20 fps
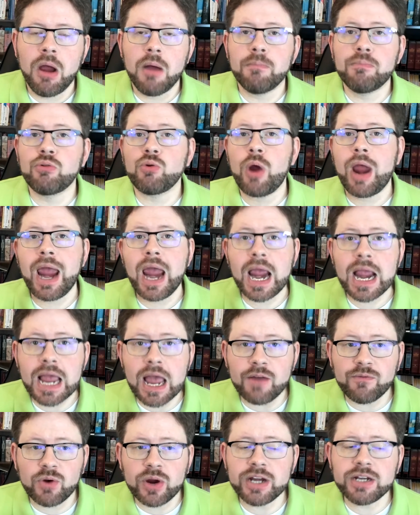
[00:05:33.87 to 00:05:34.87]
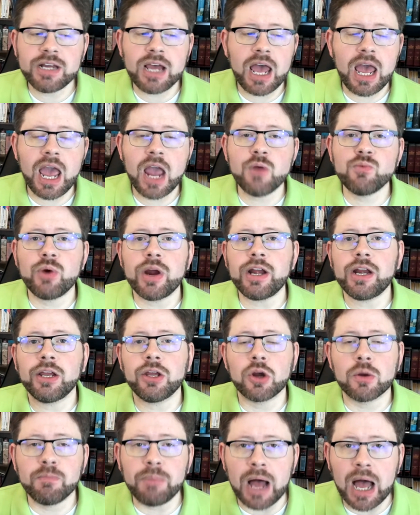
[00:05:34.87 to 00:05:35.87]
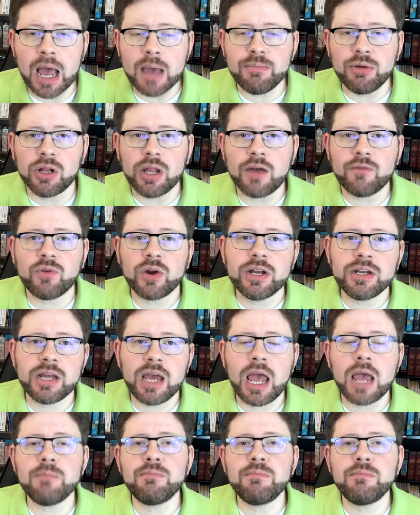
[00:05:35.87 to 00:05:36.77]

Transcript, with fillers: praying every day, reading your Bible every day,